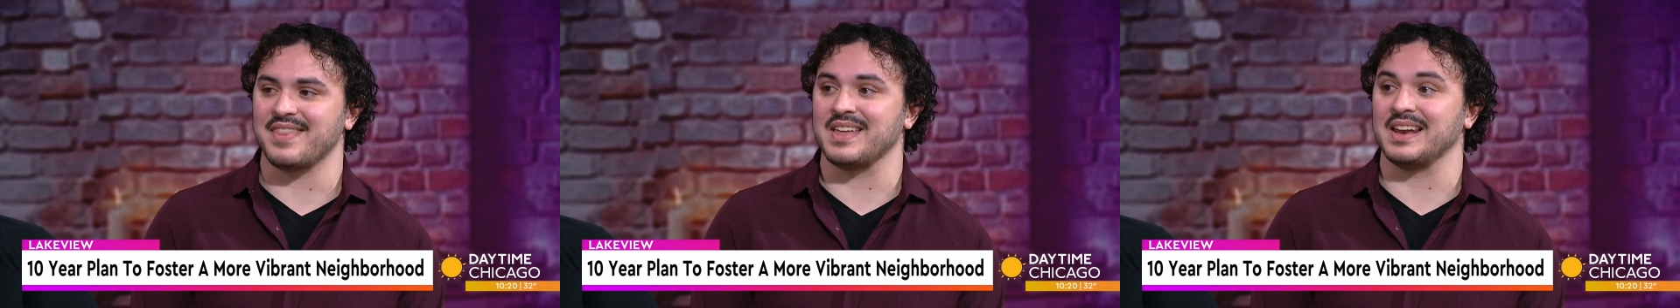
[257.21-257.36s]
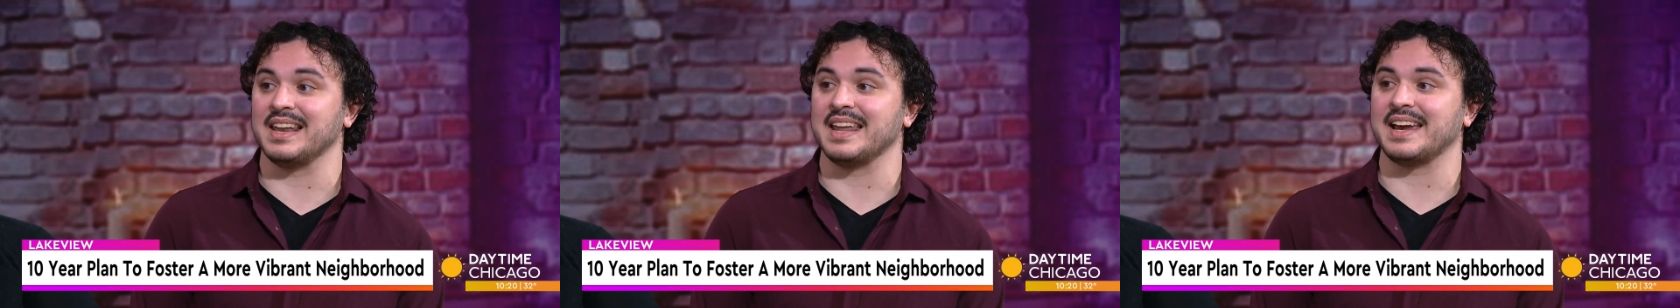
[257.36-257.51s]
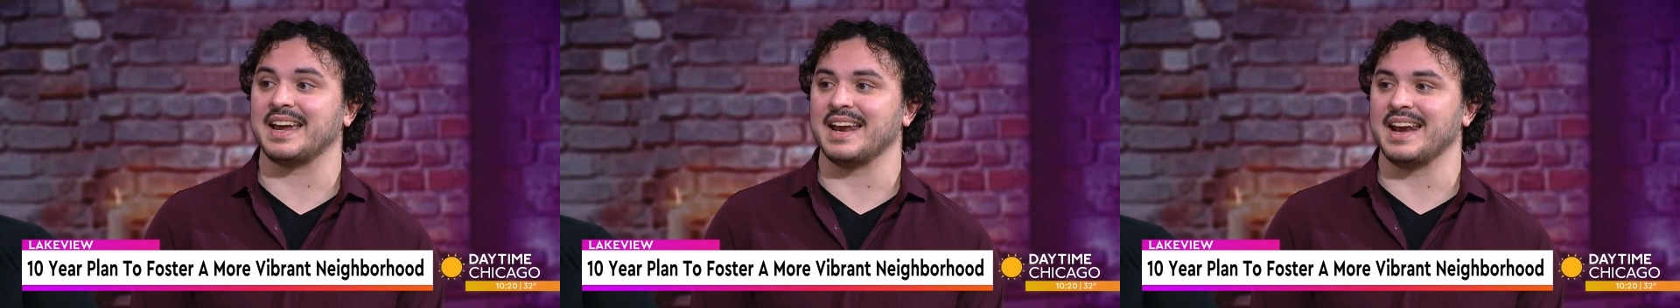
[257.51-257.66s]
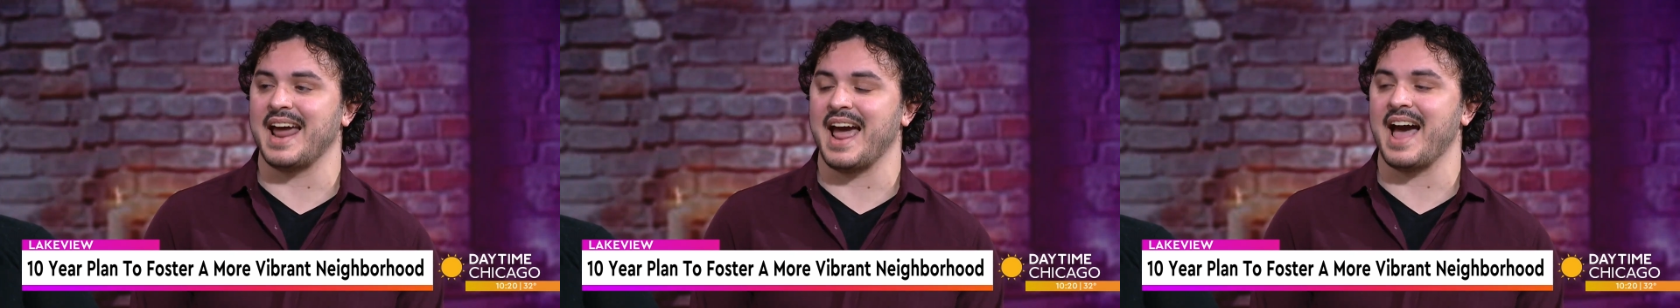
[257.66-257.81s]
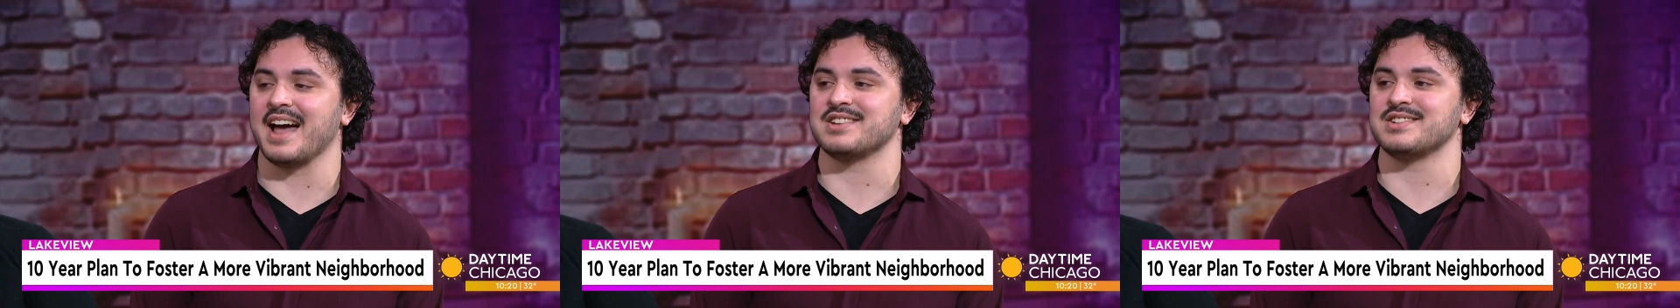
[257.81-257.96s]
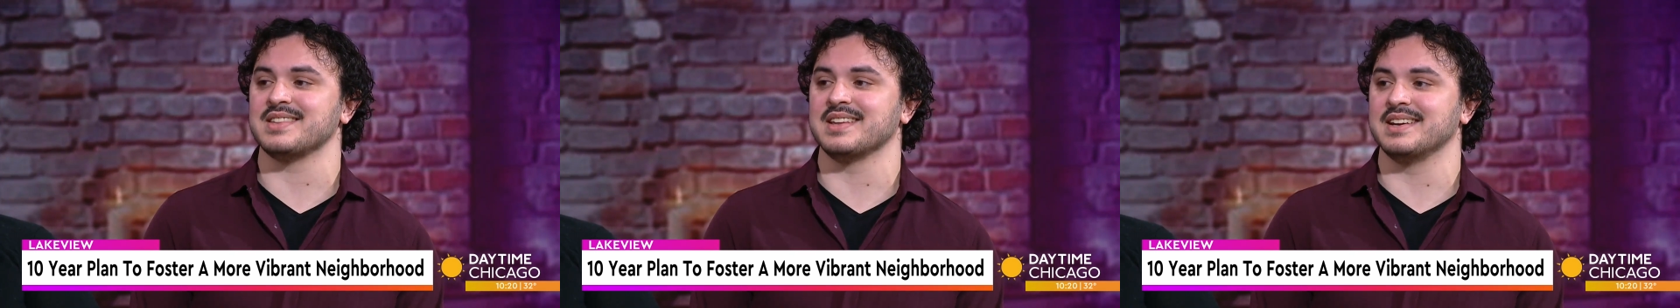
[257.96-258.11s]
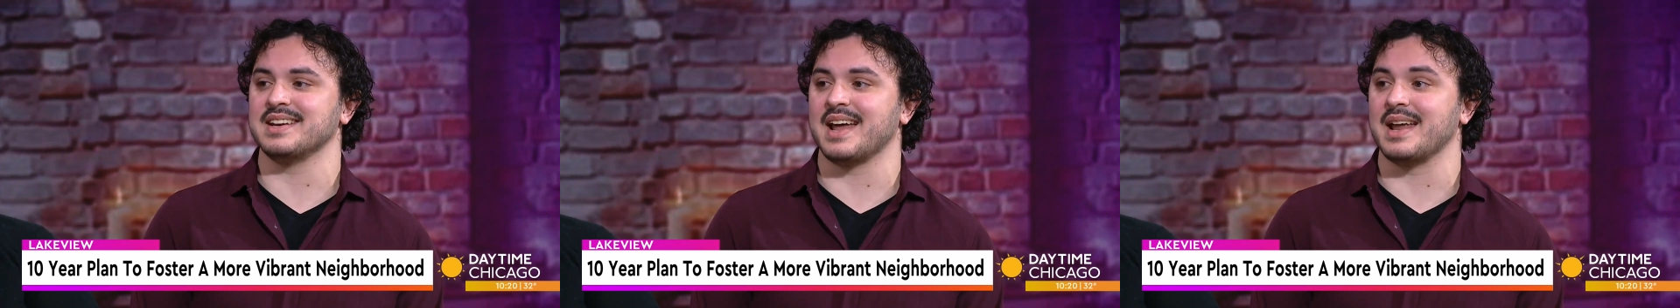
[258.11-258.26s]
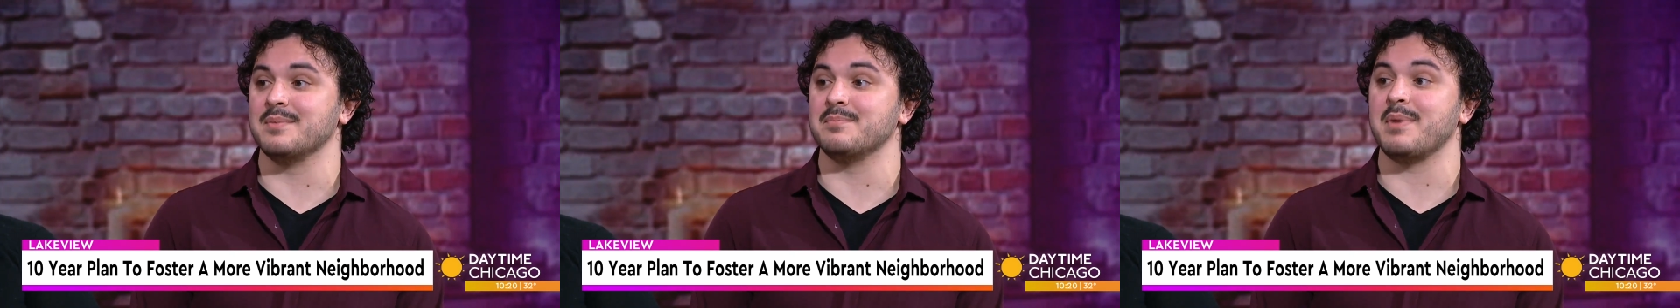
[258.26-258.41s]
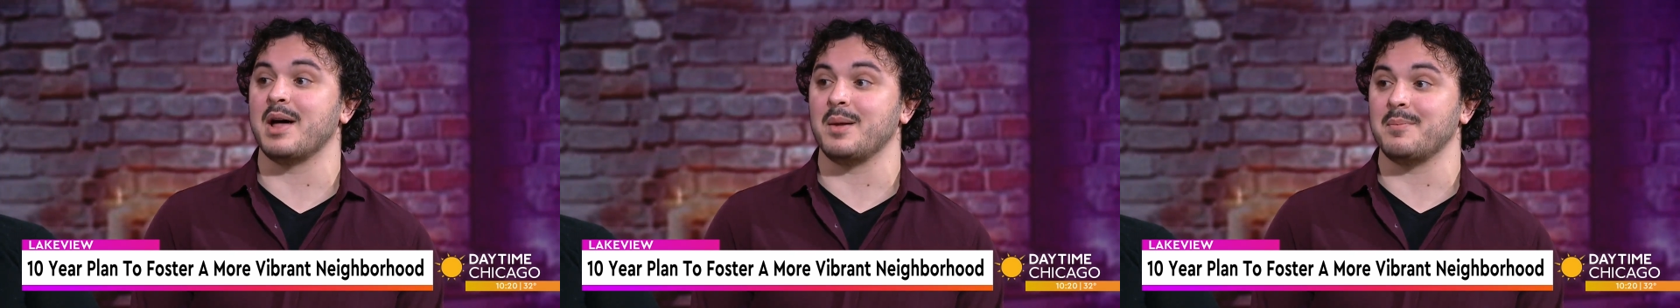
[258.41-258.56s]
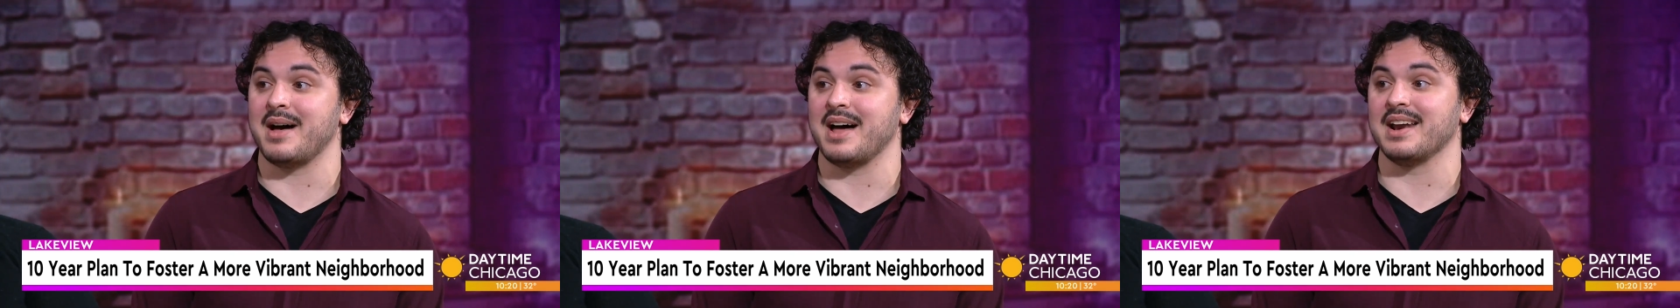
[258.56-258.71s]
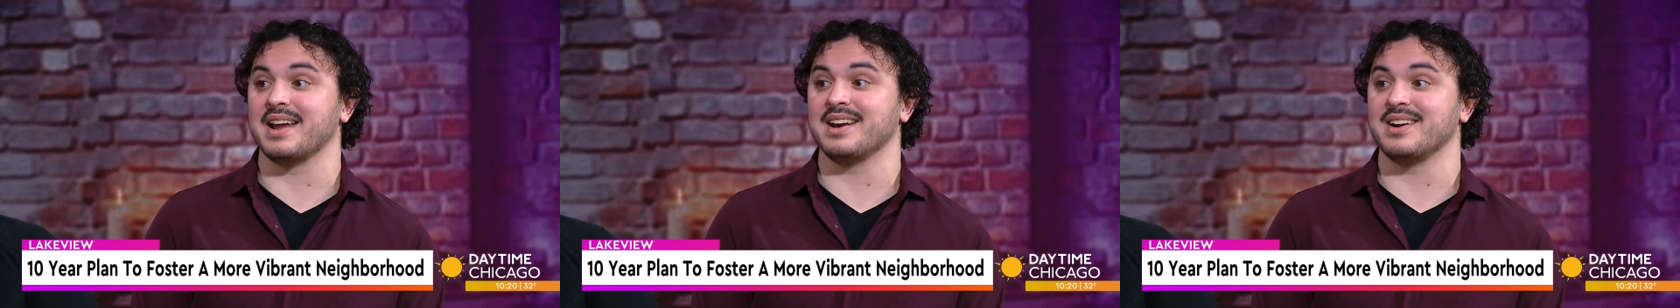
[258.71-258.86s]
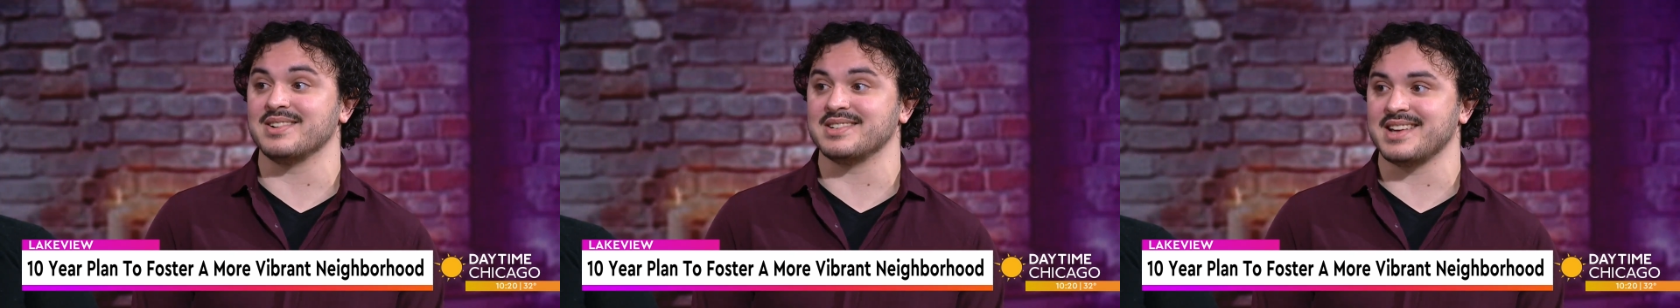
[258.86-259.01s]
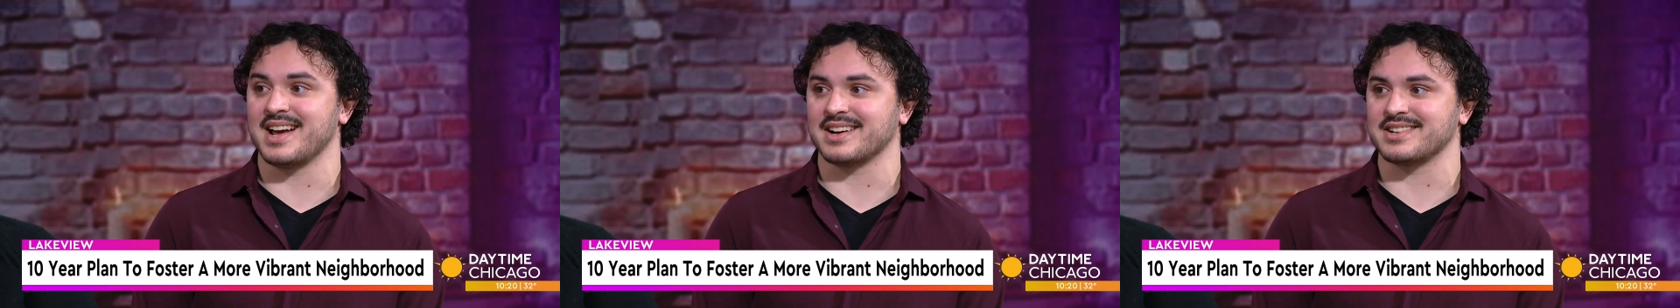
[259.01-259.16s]
at the Lincoln, Ashland, and Belmont
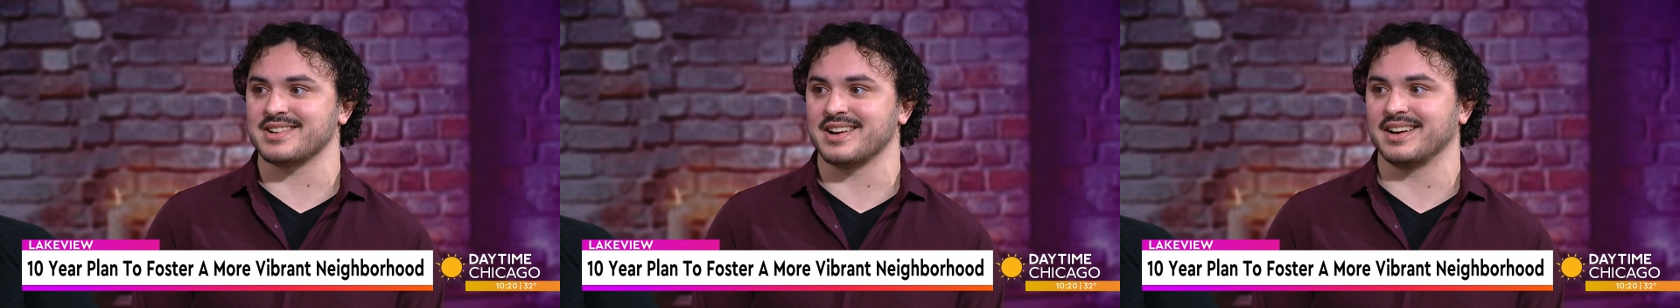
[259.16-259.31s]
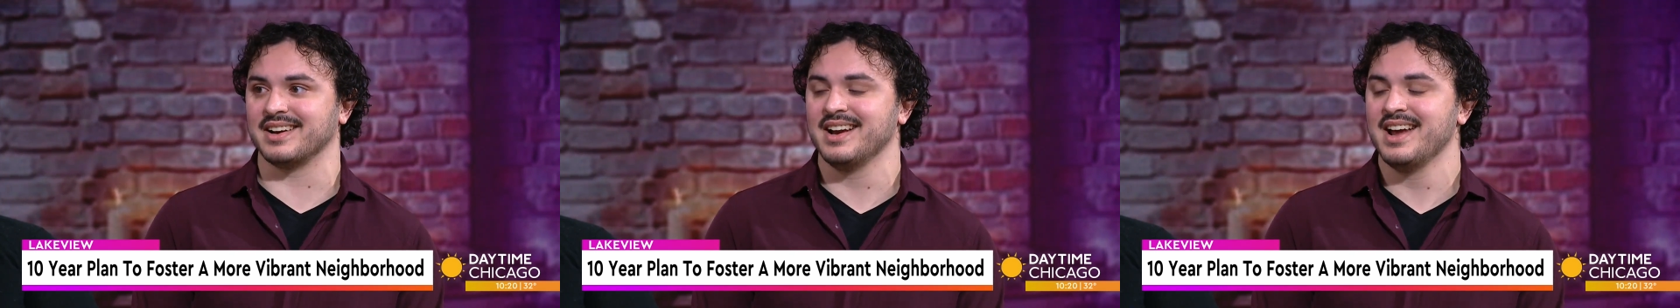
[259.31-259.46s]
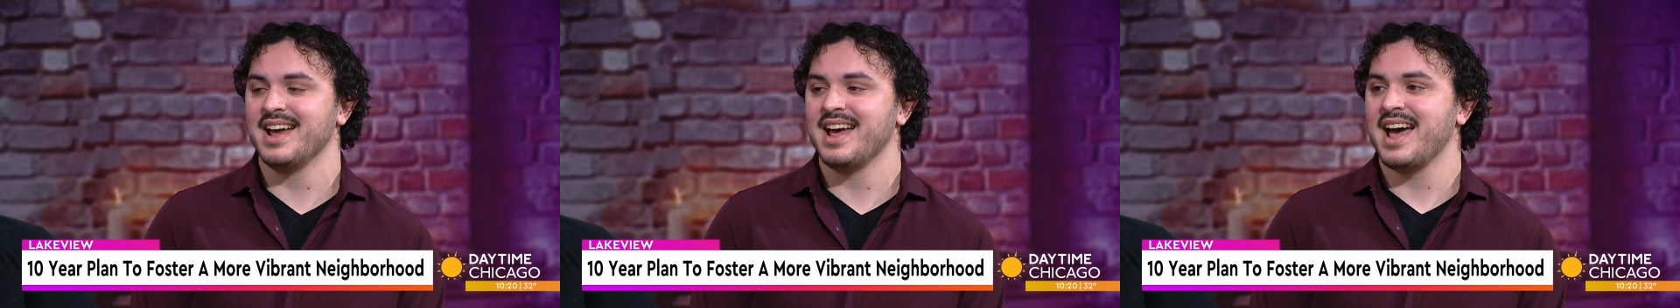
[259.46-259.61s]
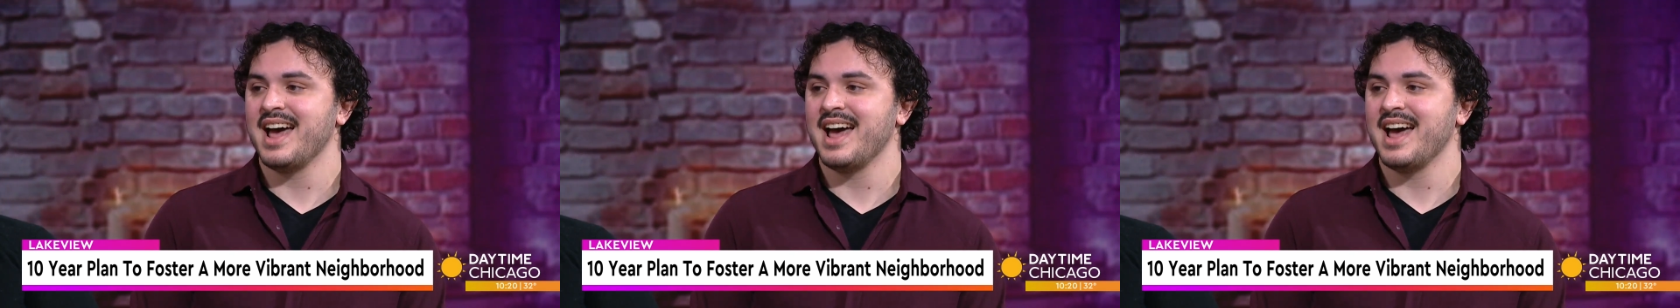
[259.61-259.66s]
intersection,